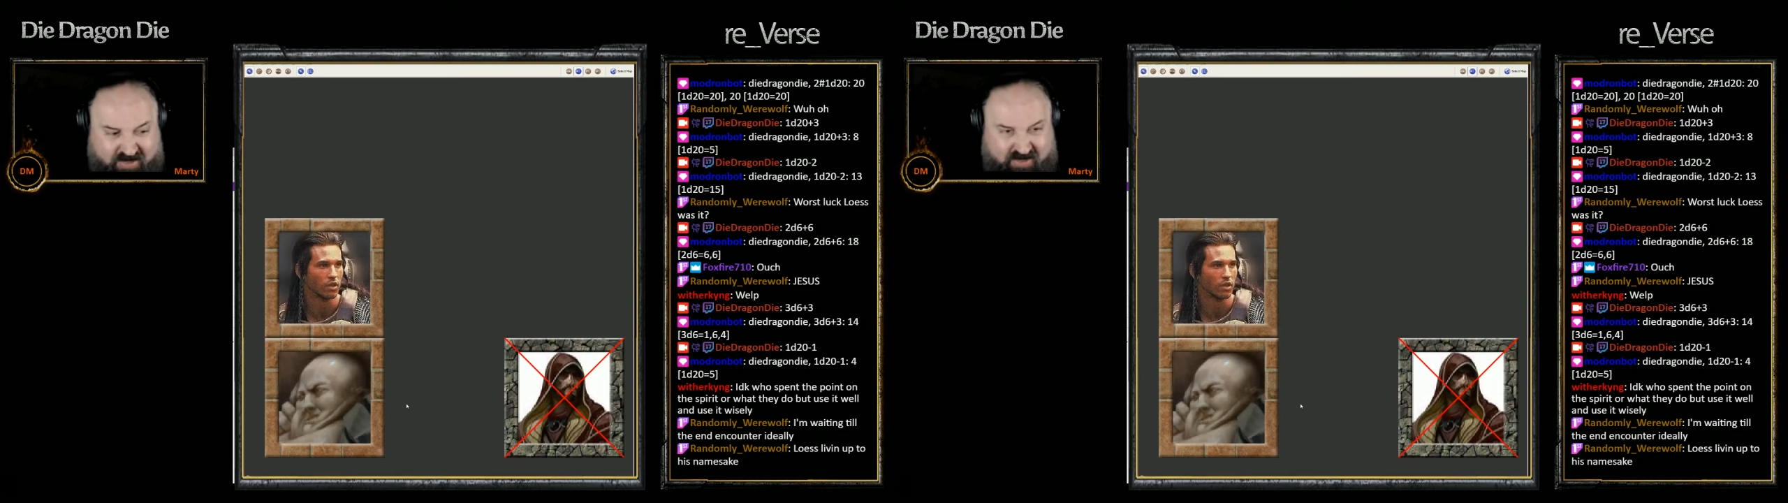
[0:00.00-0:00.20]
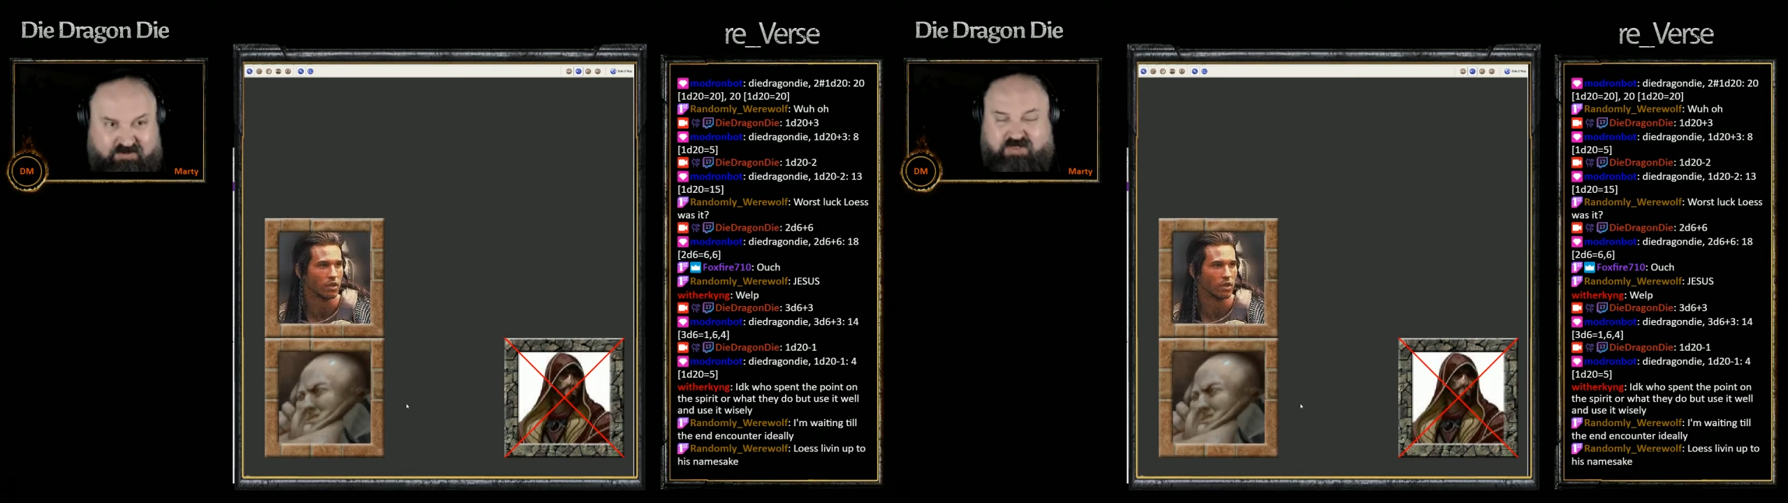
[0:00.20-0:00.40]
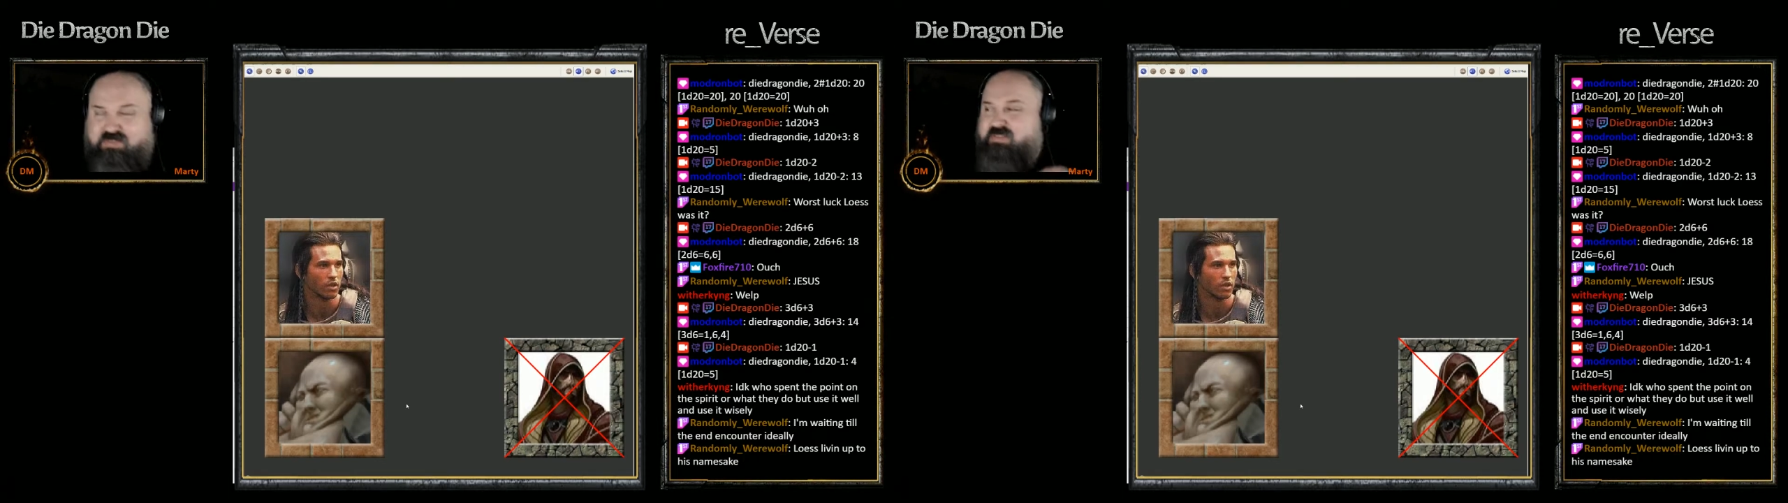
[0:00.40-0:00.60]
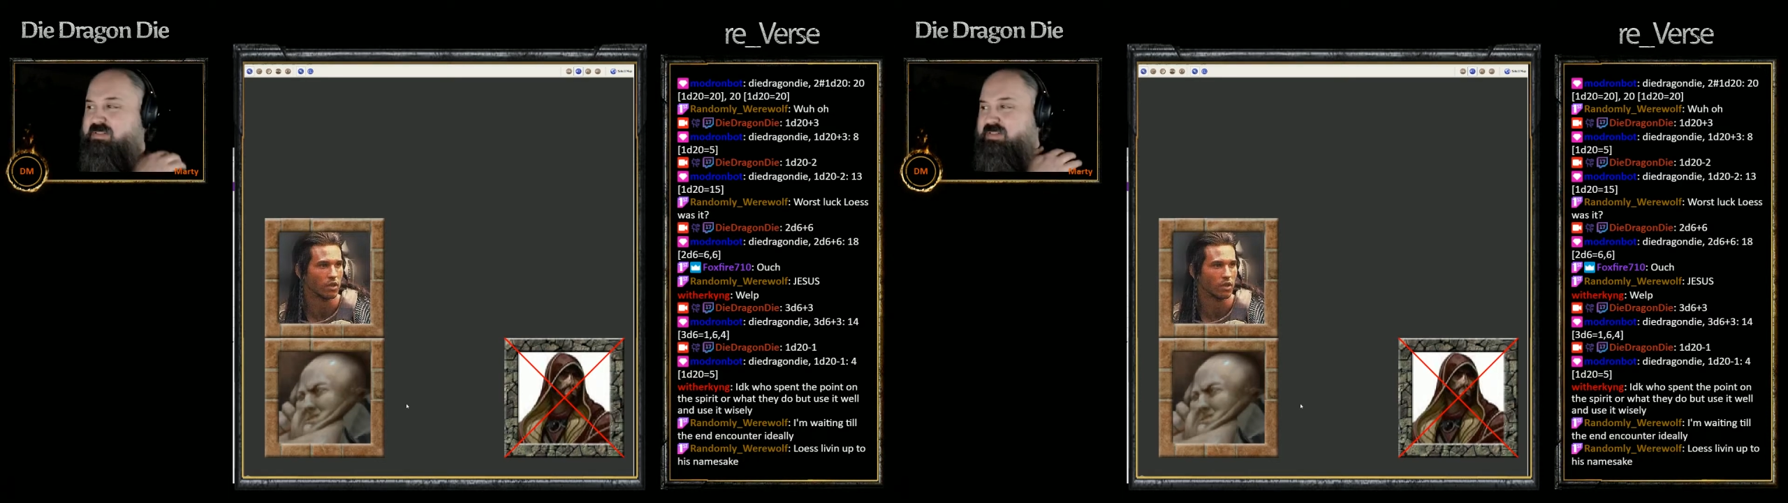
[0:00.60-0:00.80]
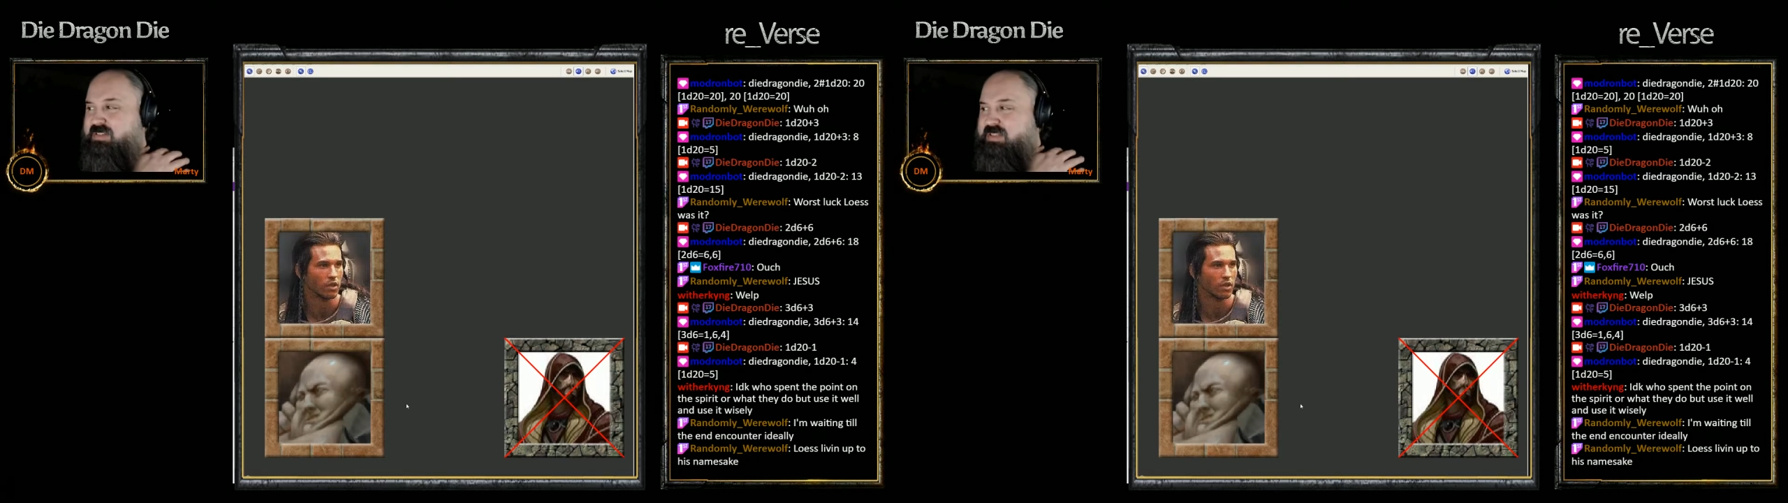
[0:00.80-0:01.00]
after
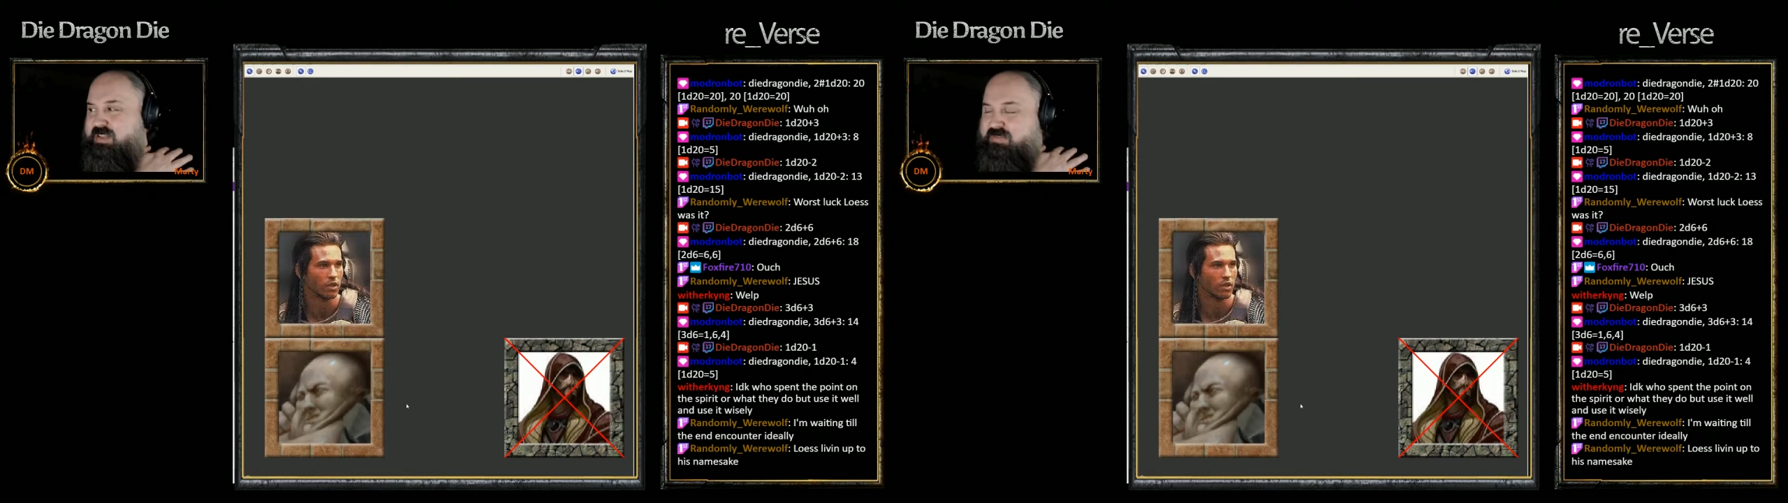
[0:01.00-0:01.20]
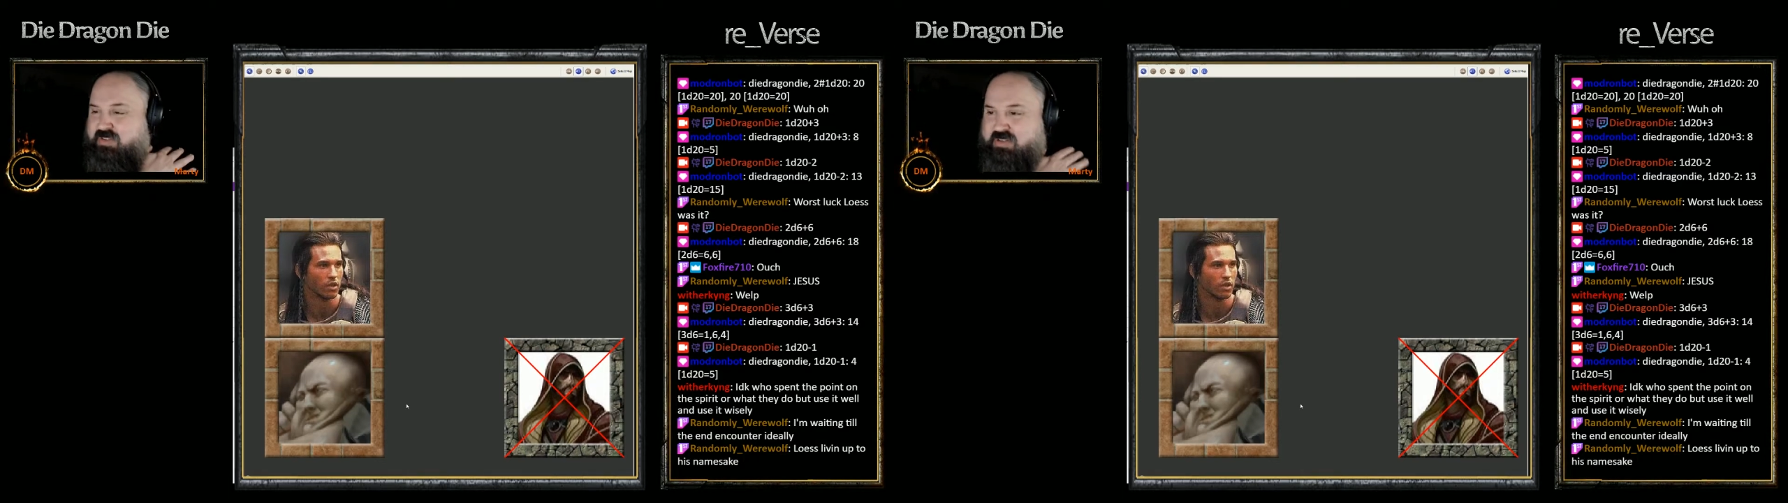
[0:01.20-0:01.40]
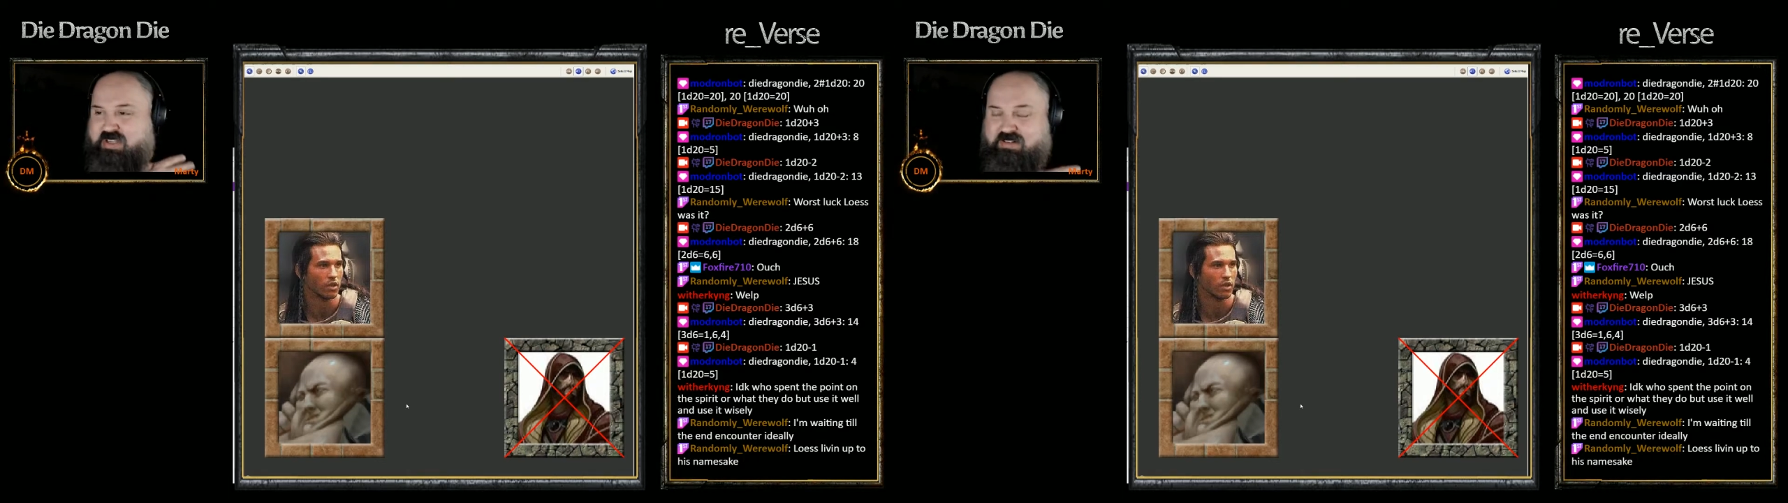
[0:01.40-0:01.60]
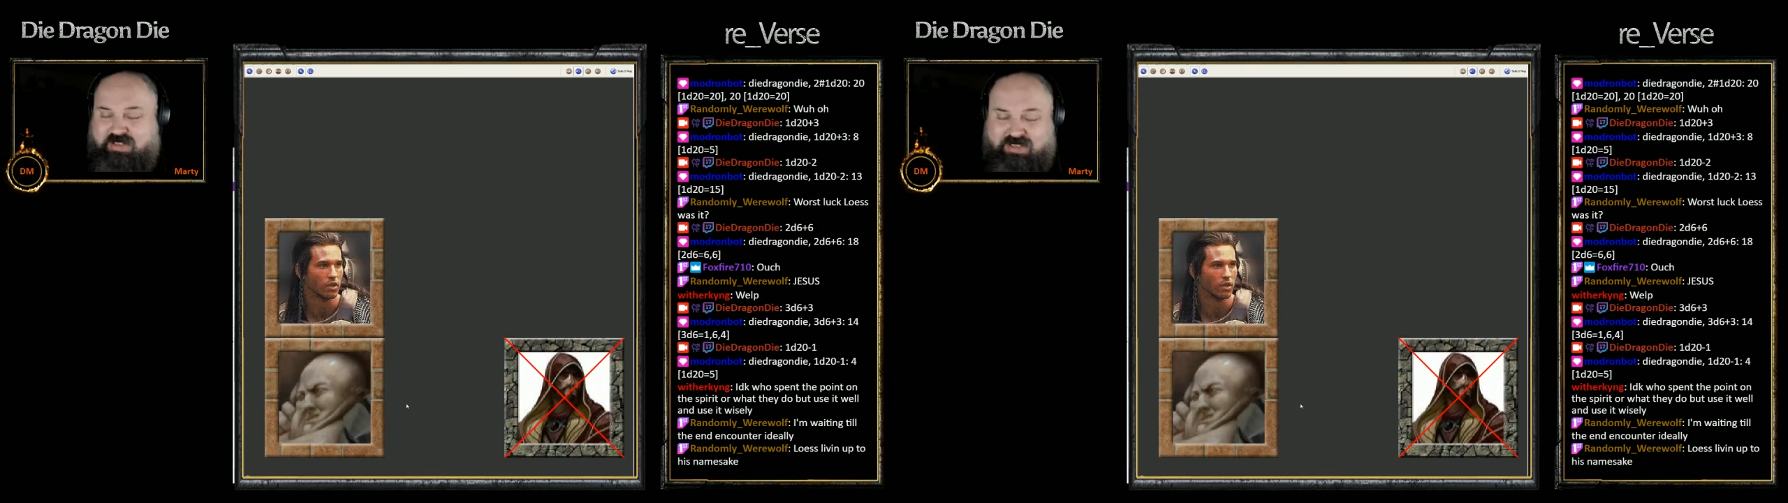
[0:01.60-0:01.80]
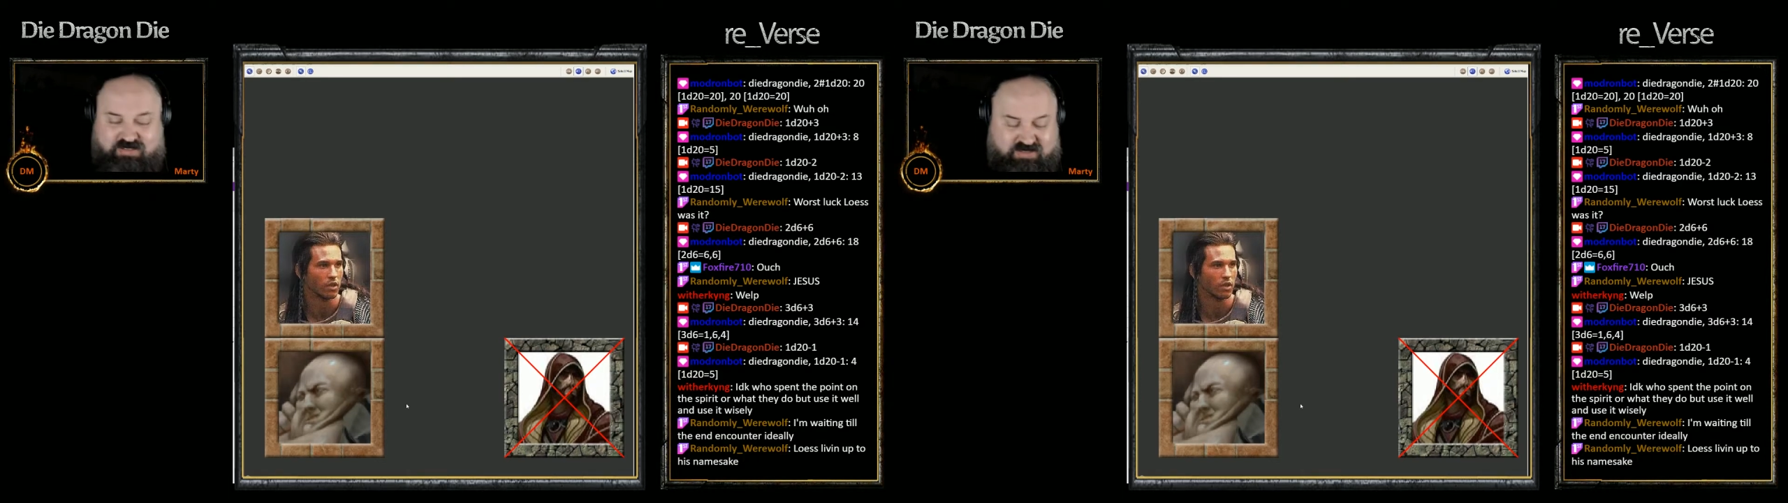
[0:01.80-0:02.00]
your healing.